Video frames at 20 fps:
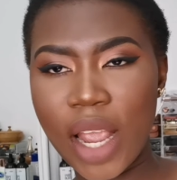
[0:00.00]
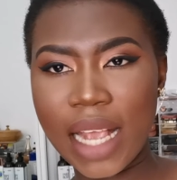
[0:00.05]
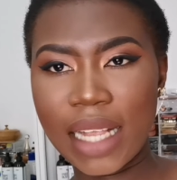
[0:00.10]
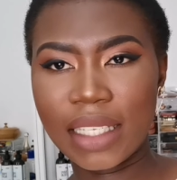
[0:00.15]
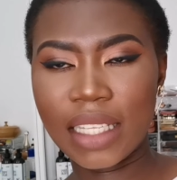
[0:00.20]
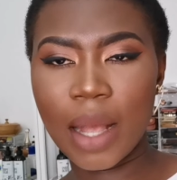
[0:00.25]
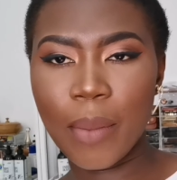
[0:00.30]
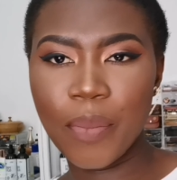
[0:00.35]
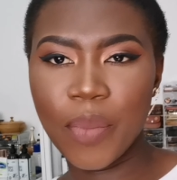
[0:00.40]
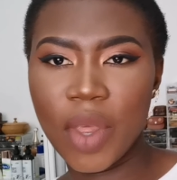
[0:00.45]

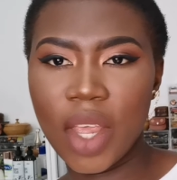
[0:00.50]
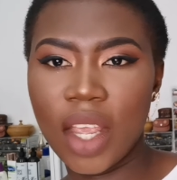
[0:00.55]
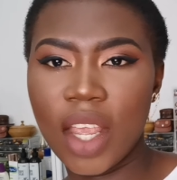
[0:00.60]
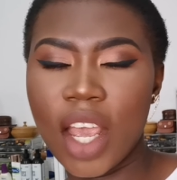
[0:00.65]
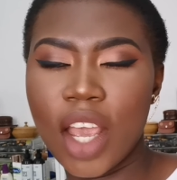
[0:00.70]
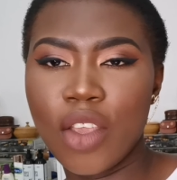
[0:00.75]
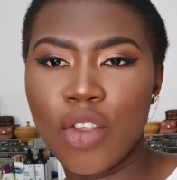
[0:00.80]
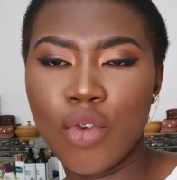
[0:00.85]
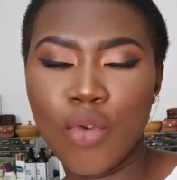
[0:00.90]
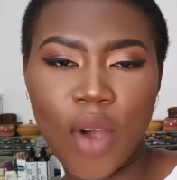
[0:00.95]
wear
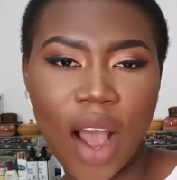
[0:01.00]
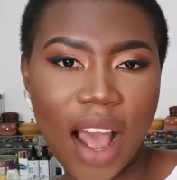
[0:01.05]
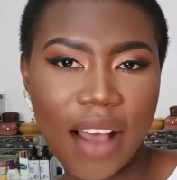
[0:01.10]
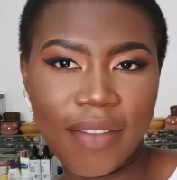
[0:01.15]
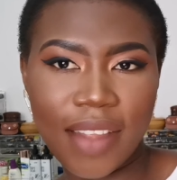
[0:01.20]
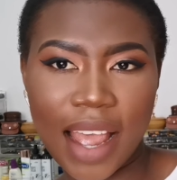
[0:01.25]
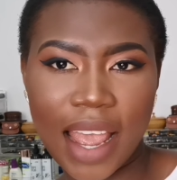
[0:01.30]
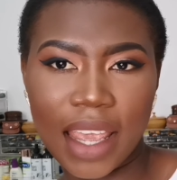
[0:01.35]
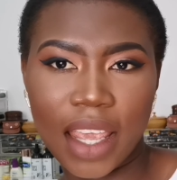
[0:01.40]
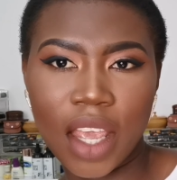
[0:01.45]
something and you
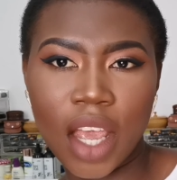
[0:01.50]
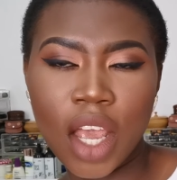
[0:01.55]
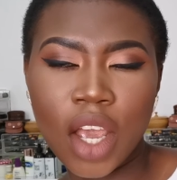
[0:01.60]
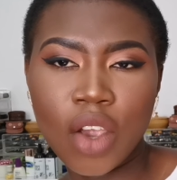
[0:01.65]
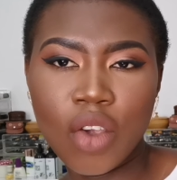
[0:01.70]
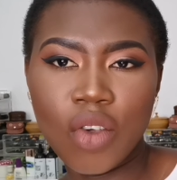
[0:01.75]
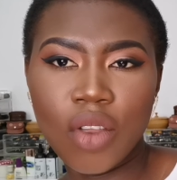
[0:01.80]
have like,